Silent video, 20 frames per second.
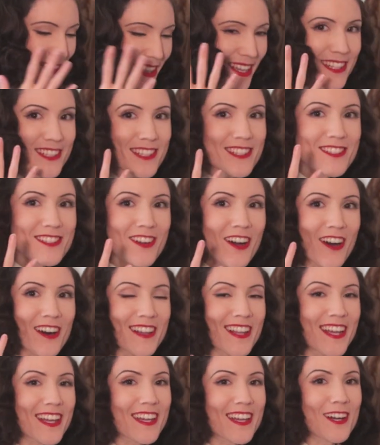I just
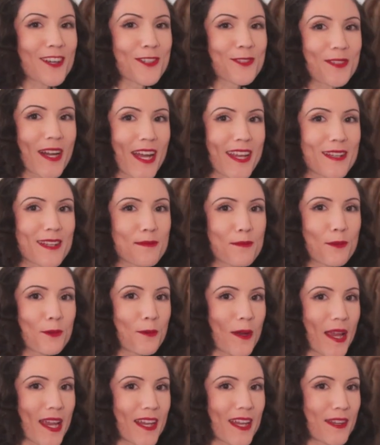got like a
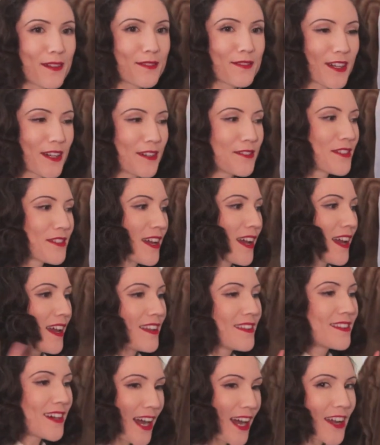random wave of
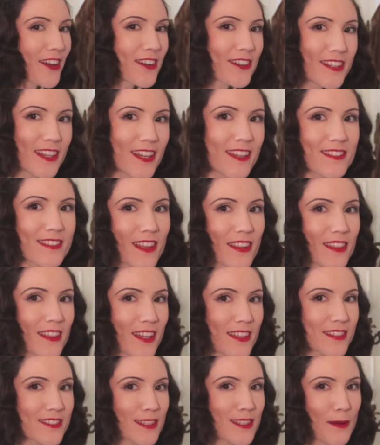tiredness. I
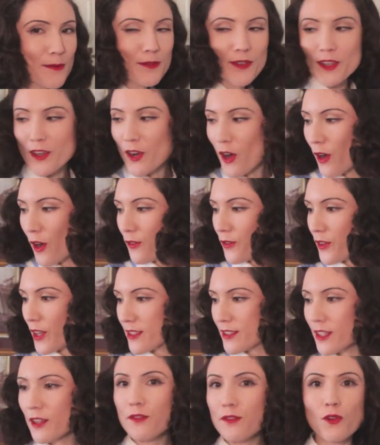think it's time for a
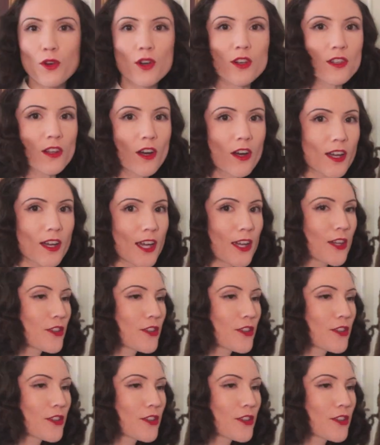coffee. It's like 4 o'clock. I